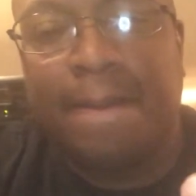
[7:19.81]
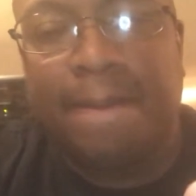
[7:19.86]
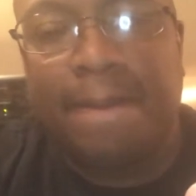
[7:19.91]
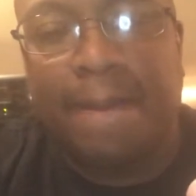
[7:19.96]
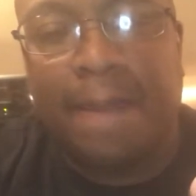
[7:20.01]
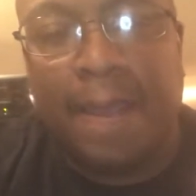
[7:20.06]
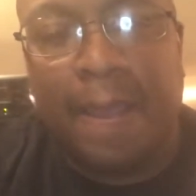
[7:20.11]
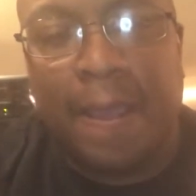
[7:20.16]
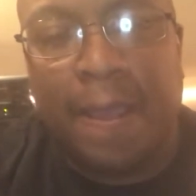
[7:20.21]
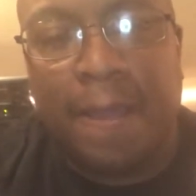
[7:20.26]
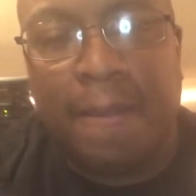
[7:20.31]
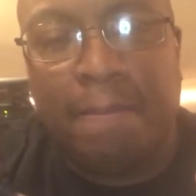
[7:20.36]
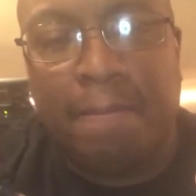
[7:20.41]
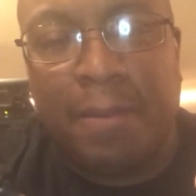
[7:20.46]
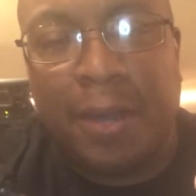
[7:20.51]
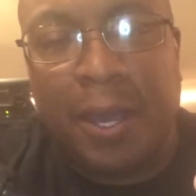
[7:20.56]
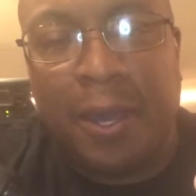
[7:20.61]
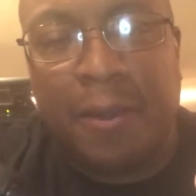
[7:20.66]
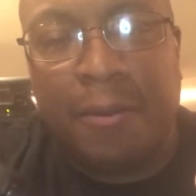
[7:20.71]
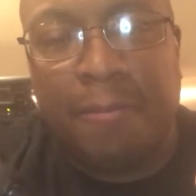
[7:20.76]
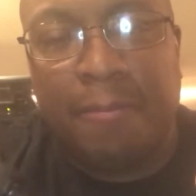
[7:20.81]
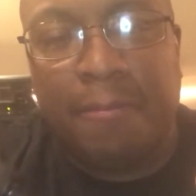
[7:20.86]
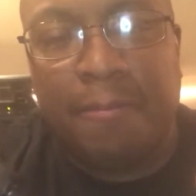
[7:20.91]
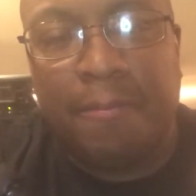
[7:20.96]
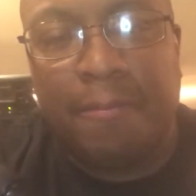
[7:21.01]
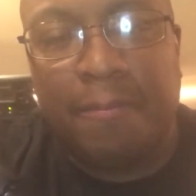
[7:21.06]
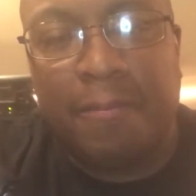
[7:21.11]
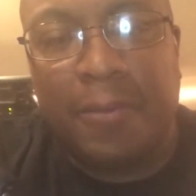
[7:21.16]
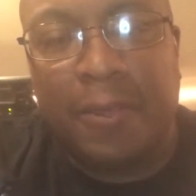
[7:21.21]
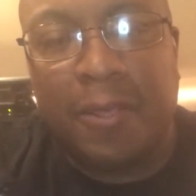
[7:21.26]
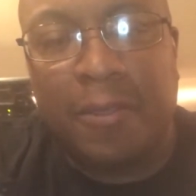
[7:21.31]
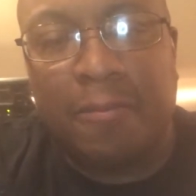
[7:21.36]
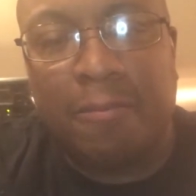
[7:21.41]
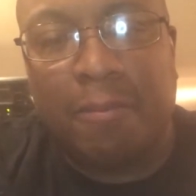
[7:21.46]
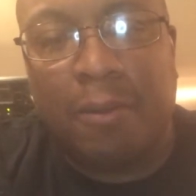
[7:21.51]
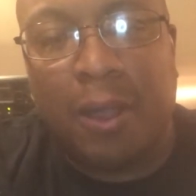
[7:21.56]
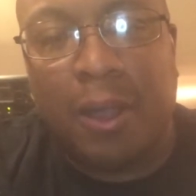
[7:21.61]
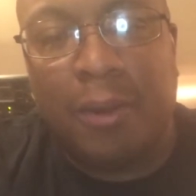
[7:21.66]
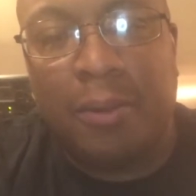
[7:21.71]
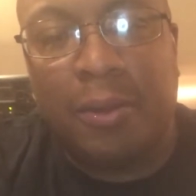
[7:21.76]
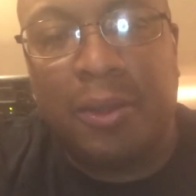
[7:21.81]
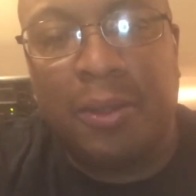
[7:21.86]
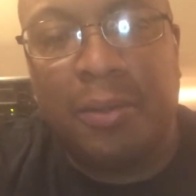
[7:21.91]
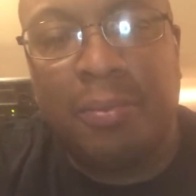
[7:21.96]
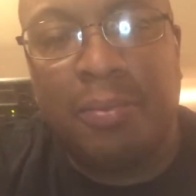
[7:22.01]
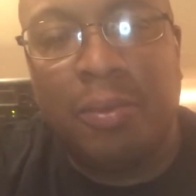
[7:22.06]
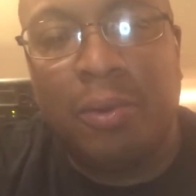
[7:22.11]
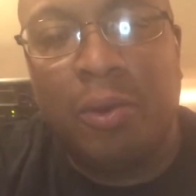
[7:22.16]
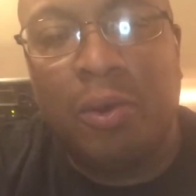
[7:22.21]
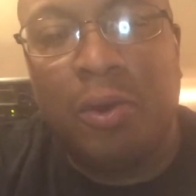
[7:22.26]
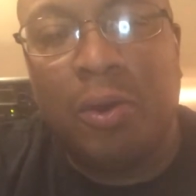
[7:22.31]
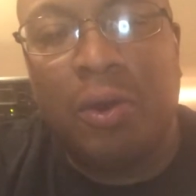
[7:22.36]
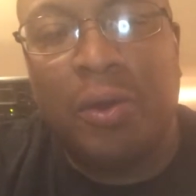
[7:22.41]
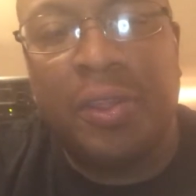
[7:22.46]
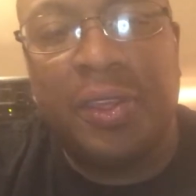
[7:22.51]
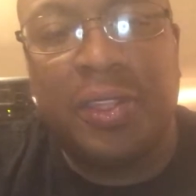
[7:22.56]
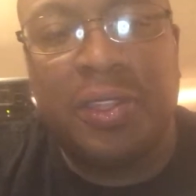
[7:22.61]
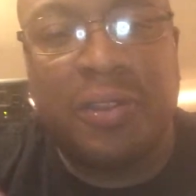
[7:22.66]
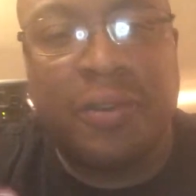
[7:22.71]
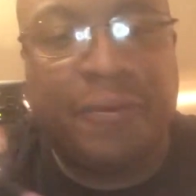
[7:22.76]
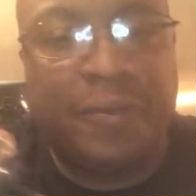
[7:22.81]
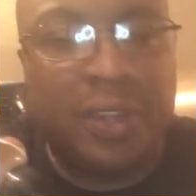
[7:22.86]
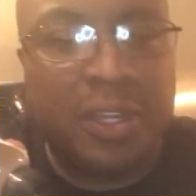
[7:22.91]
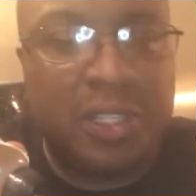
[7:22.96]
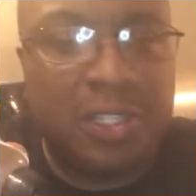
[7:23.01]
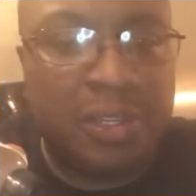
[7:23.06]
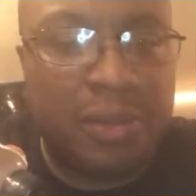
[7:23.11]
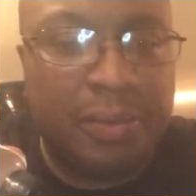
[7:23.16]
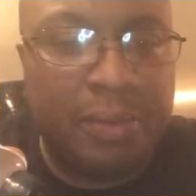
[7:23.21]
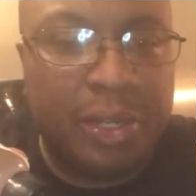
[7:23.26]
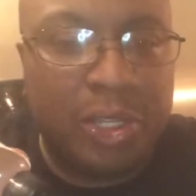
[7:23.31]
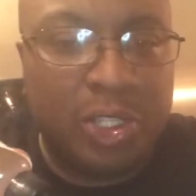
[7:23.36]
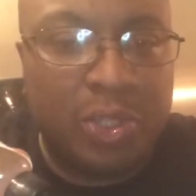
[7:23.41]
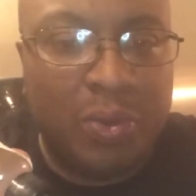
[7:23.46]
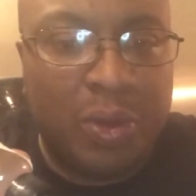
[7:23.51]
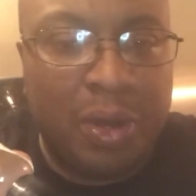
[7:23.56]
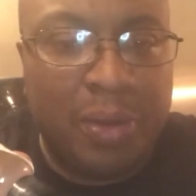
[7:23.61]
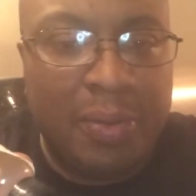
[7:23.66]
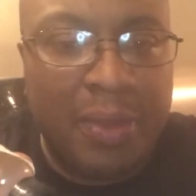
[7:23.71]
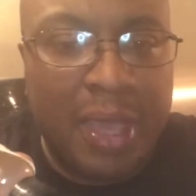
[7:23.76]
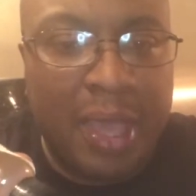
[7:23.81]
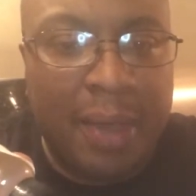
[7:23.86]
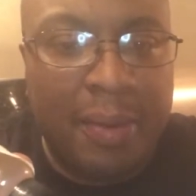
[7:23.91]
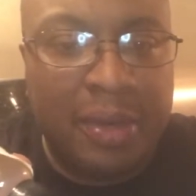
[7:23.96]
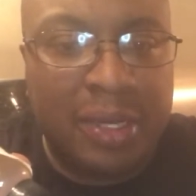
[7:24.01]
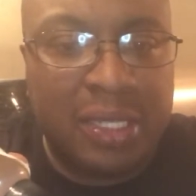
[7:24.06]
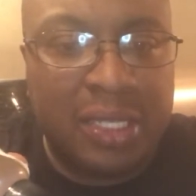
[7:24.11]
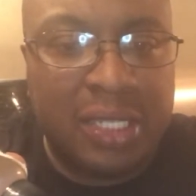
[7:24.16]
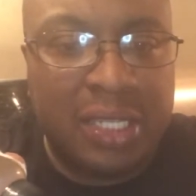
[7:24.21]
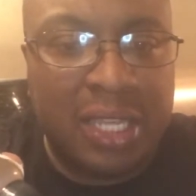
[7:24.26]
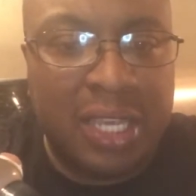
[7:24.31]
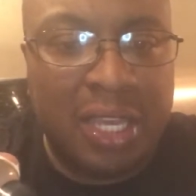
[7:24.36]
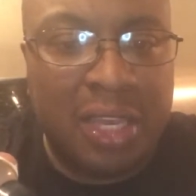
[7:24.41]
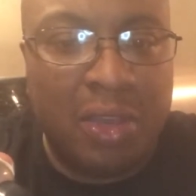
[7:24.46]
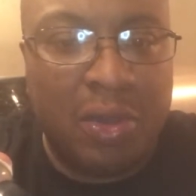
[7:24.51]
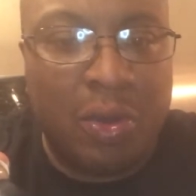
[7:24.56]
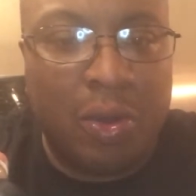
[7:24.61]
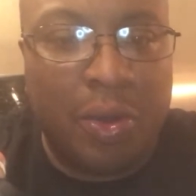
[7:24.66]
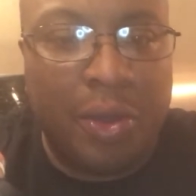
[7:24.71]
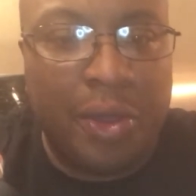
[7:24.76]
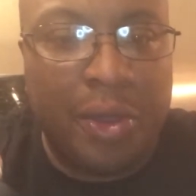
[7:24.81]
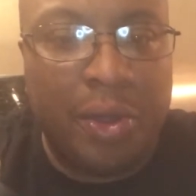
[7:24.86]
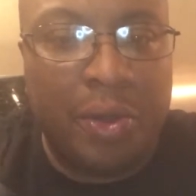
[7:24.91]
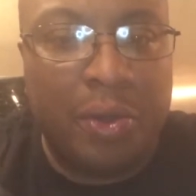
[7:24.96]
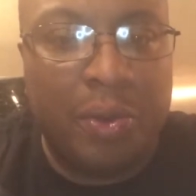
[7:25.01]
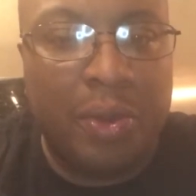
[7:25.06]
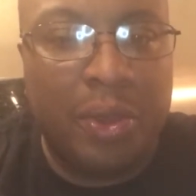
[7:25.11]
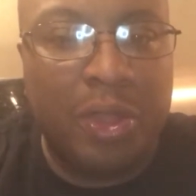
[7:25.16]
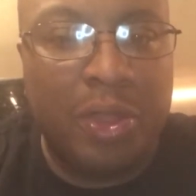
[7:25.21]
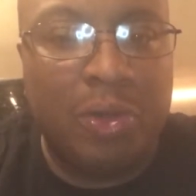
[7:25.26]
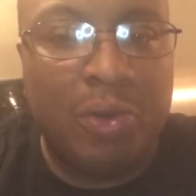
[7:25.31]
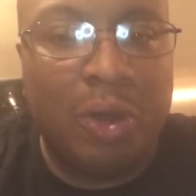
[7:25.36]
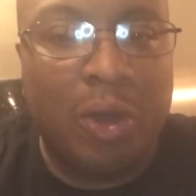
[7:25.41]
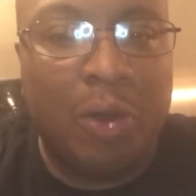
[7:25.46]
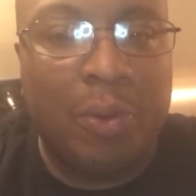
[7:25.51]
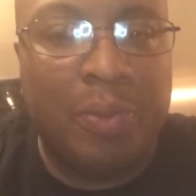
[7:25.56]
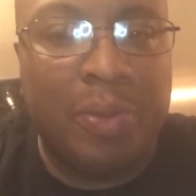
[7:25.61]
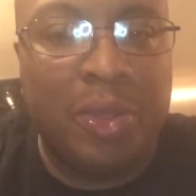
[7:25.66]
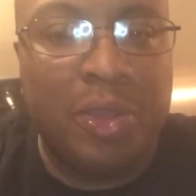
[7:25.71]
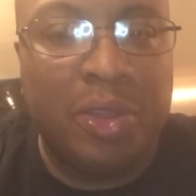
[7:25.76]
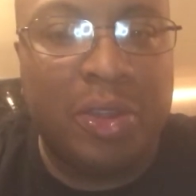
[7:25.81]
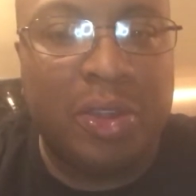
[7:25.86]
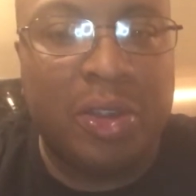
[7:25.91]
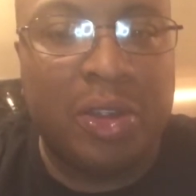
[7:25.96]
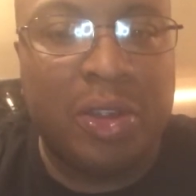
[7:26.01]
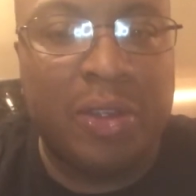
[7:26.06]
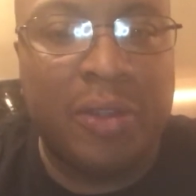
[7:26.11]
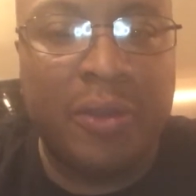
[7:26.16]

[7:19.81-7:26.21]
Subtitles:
and bottom. That's probably more than sufficient, but you want to be able to see oil when you open your